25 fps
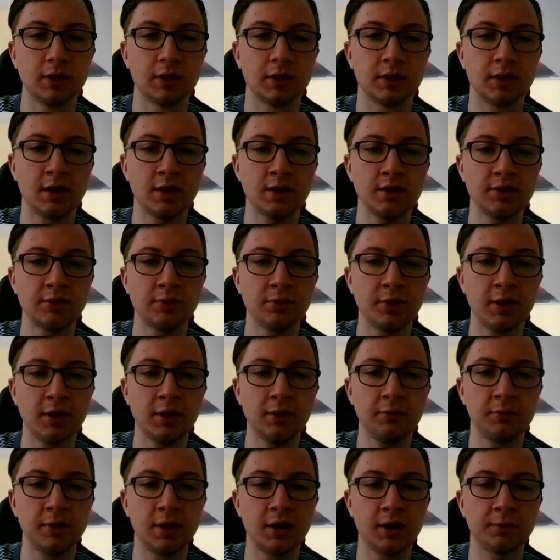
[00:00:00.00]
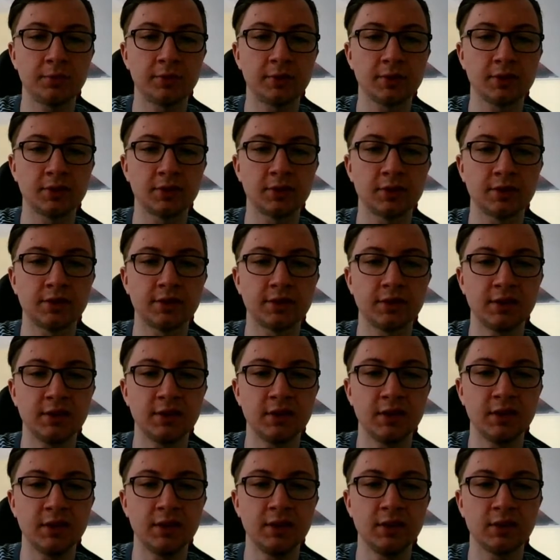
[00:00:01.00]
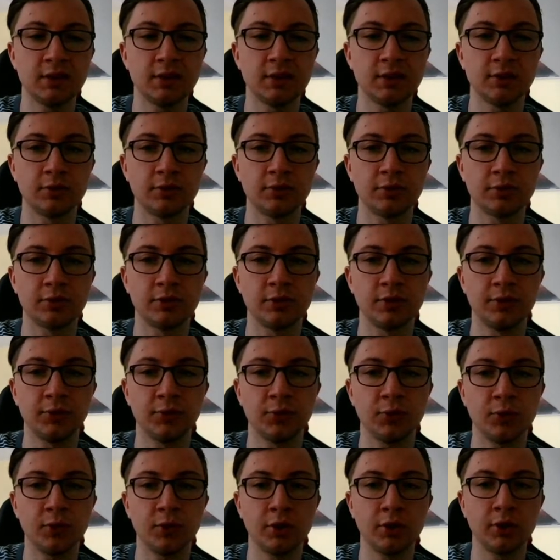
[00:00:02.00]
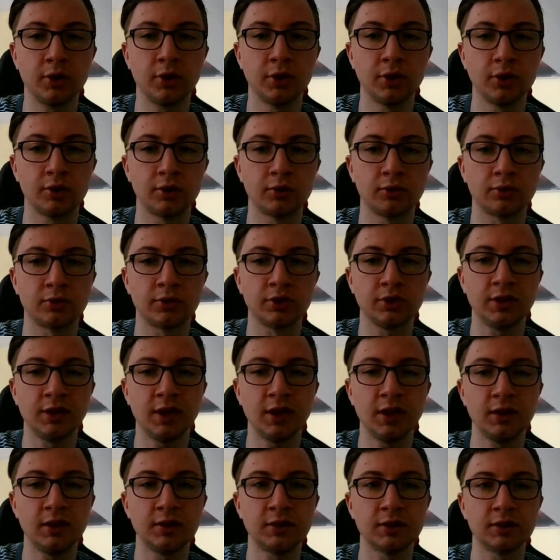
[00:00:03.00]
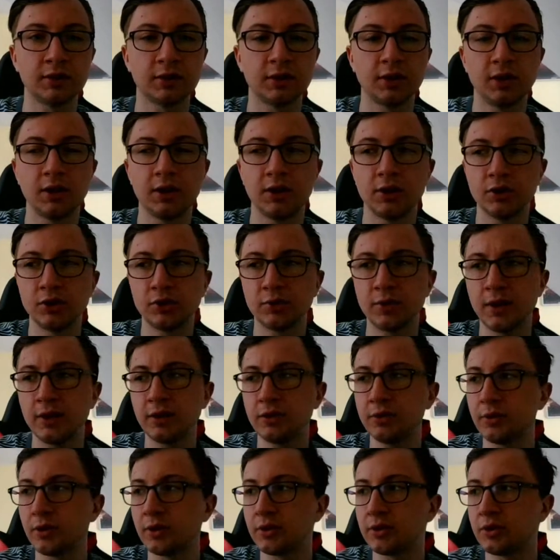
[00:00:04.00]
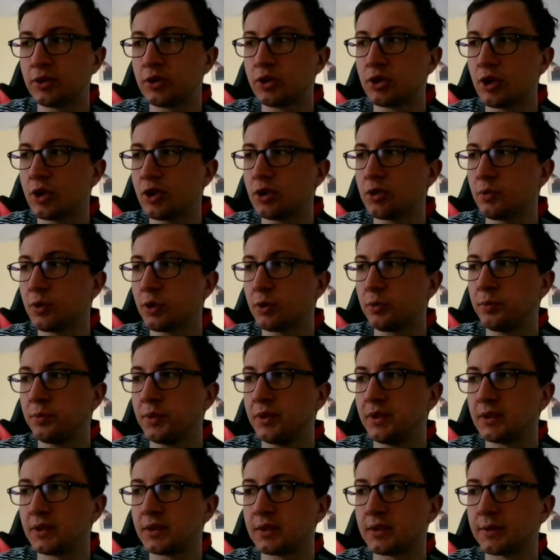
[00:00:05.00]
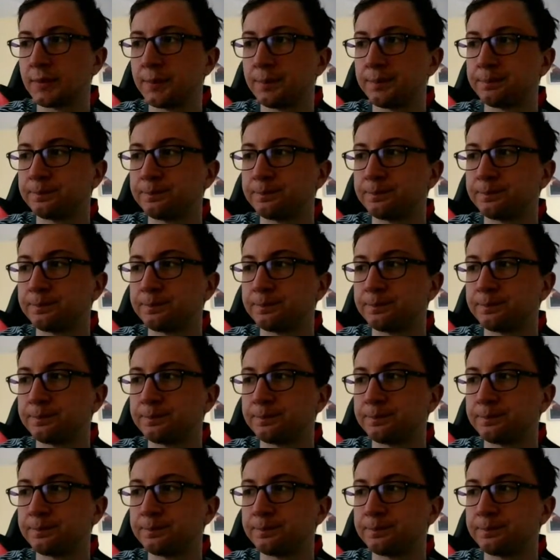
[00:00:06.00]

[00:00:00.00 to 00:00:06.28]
that's why black played cd, rook d4, rook d8, trying to exchange more pieces.